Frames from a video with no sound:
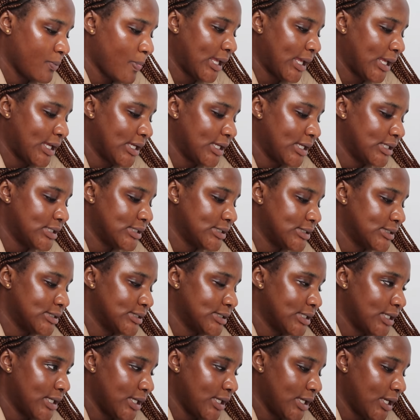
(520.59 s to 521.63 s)
And
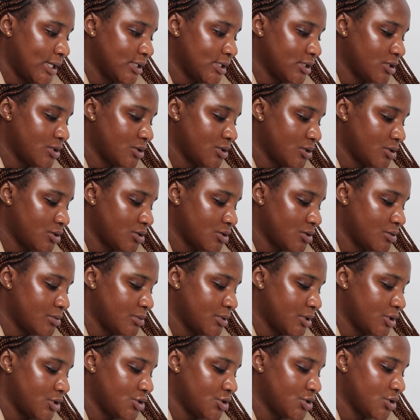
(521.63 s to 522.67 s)
yeah, I just thought to
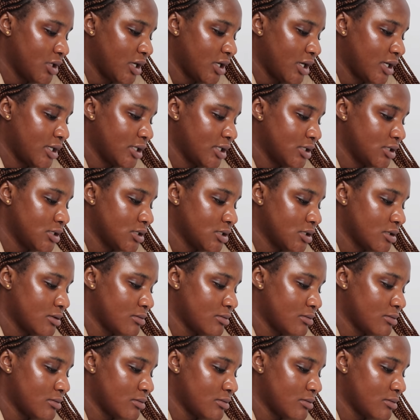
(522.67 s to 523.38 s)
update you guys.